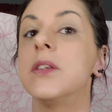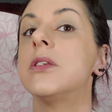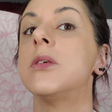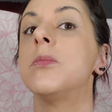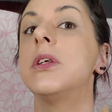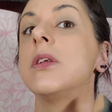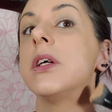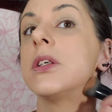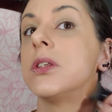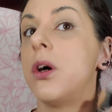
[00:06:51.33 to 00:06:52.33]
Something
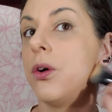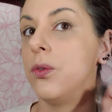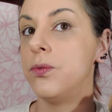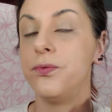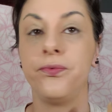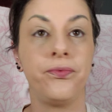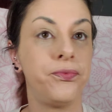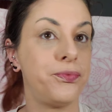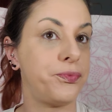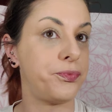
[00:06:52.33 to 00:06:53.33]
like so.
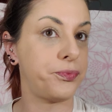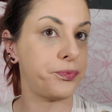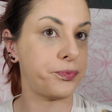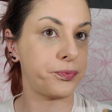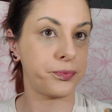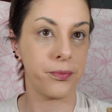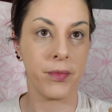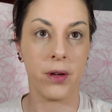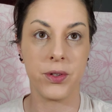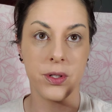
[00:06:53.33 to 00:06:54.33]

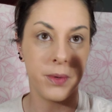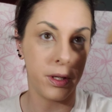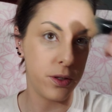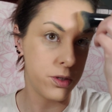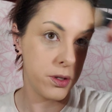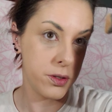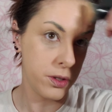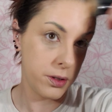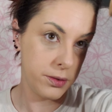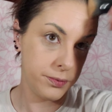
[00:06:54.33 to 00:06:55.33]
I was just making sure it's
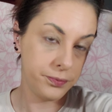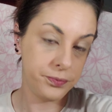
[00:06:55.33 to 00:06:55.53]
all.